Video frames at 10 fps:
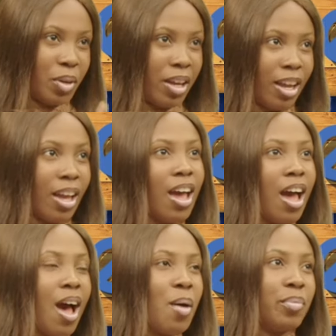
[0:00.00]
Okay,
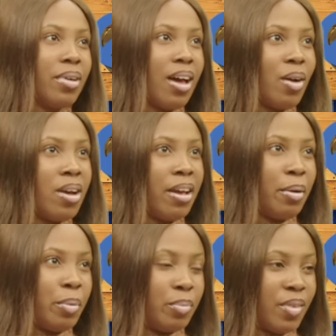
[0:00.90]

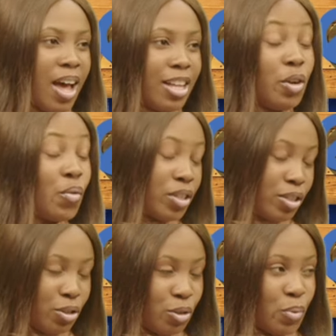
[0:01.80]
I had a
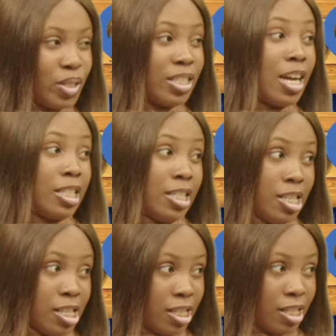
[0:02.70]
conversation with an
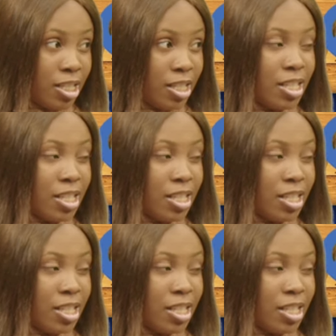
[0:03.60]
artist.